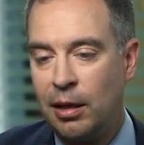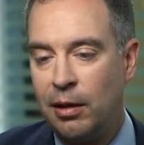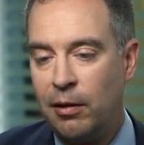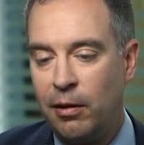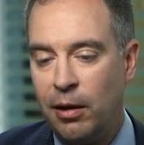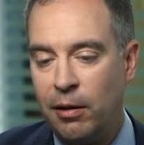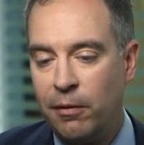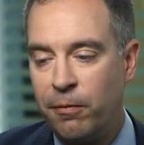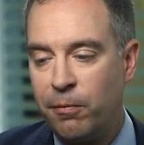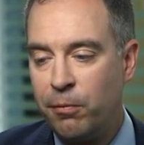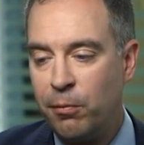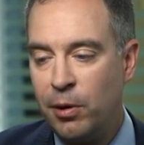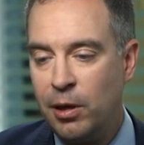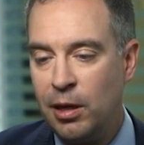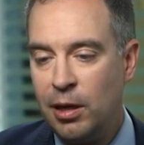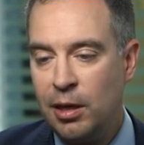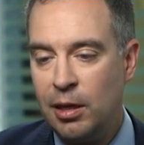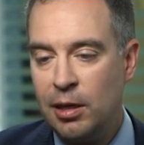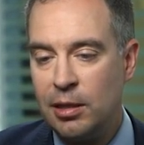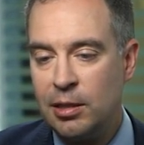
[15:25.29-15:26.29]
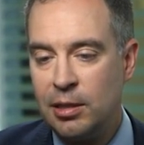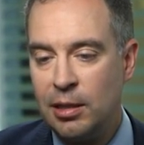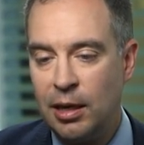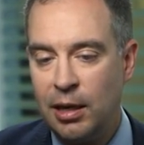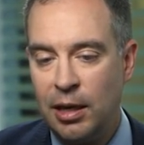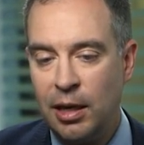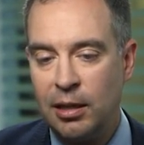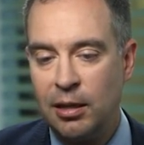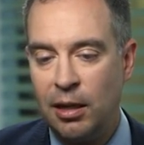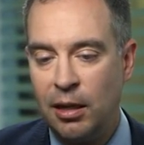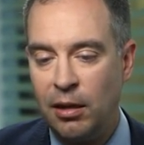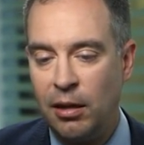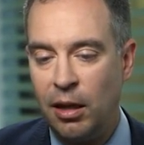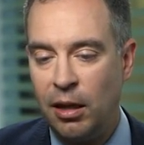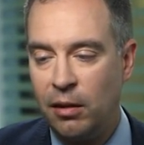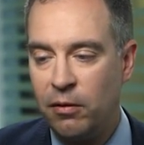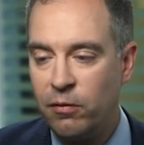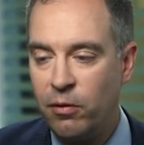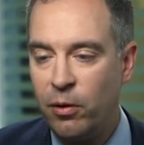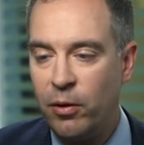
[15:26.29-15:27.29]
If we say it
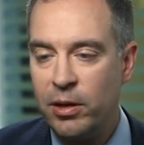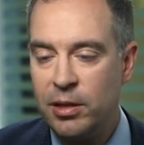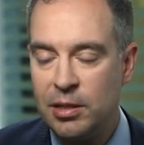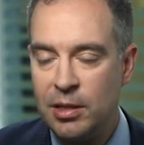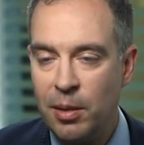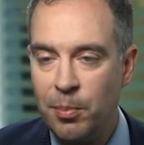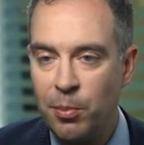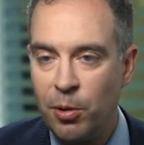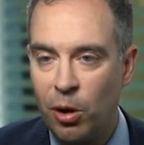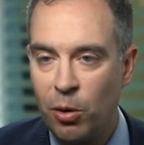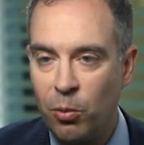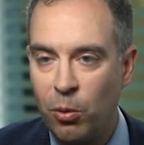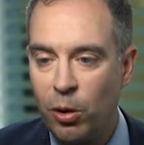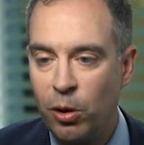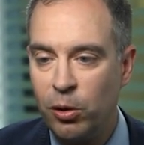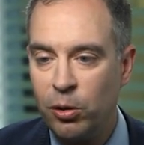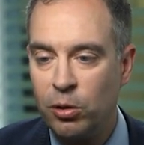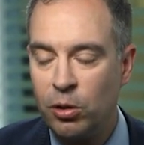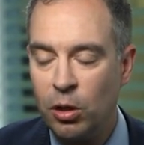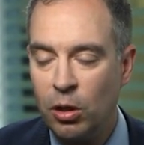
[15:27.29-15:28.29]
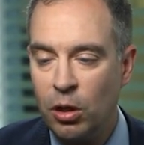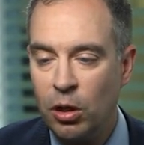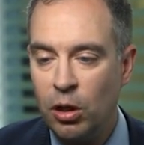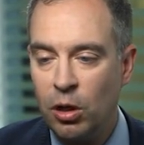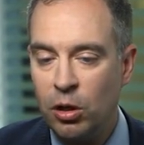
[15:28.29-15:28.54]
in very simple word,